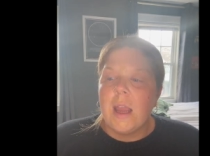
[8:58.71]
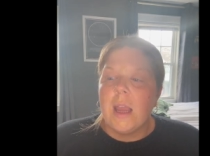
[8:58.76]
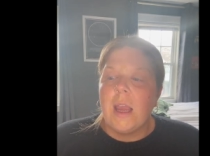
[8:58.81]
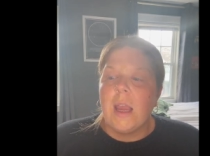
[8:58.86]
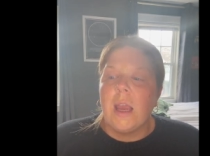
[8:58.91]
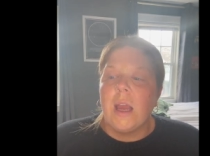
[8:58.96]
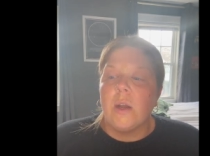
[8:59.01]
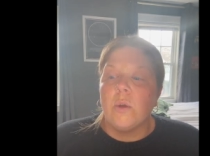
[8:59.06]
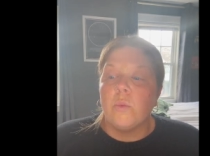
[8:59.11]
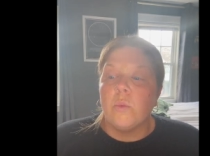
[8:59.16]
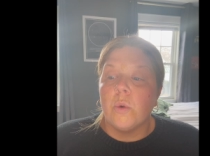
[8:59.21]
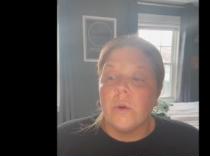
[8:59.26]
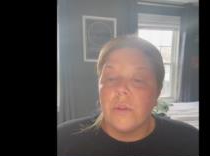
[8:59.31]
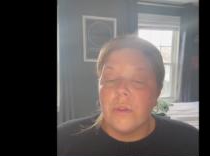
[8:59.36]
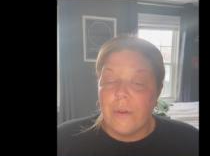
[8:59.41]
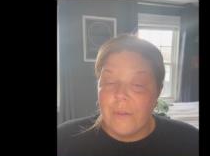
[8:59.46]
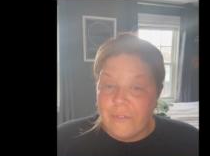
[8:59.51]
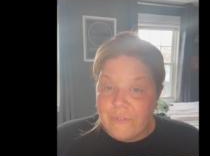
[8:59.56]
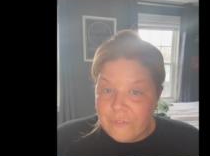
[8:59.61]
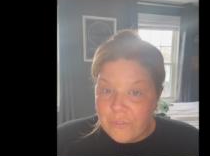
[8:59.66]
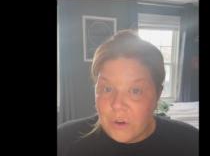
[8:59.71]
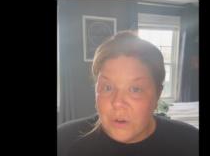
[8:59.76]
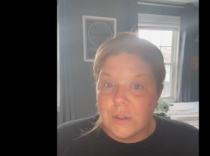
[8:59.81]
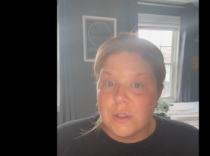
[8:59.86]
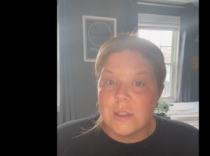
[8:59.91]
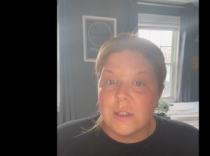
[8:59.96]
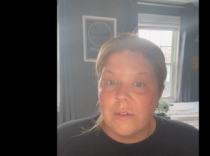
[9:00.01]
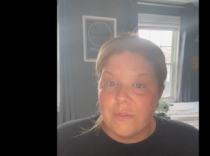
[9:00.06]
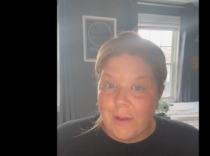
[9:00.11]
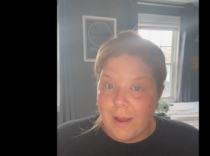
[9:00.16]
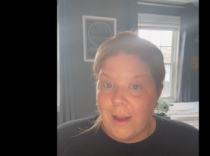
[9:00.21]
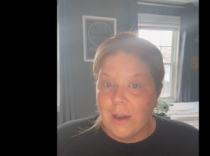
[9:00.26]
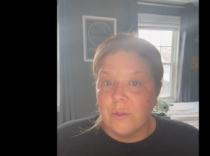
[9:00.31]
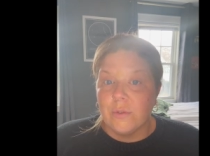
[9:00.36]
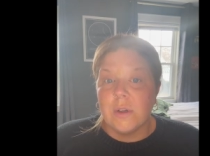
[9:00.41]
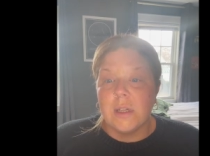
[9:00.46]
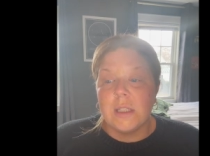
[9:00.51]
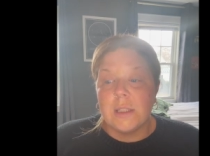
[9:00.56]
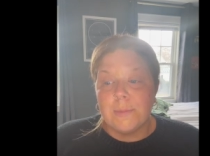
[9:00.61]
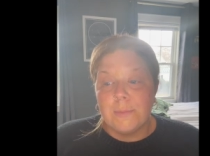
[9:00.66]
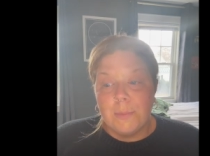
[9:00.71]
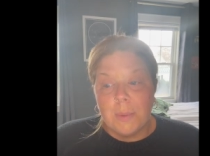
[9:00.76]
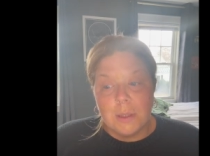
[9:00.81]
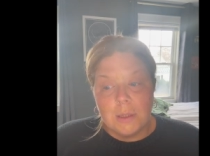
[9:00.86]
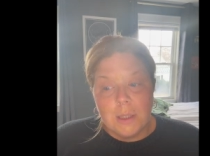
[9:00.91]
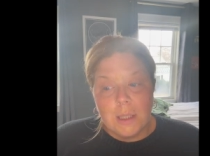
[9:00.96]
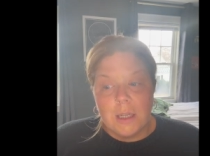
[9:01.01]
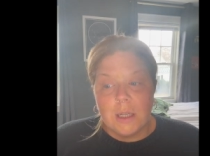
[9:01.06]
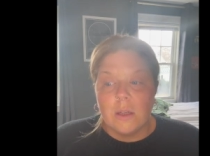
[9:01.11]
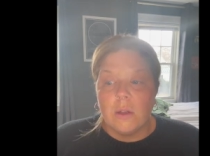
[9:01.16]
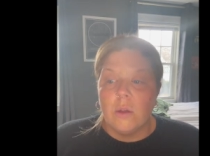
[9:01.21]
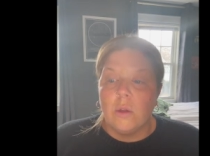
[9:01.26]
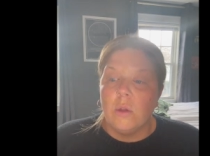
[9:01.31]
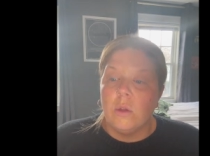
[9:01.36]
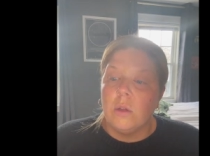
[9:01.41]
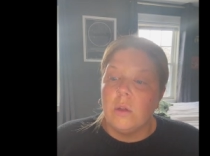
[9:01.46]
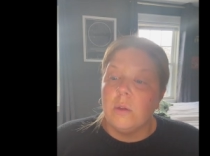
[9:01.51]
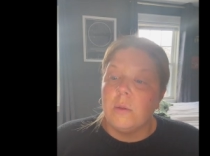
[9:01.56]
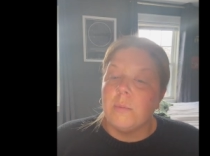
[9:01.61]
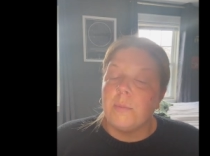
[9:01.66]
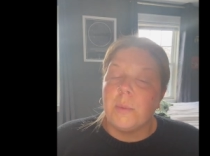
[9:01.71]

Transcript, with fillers: and were the first of Henry's political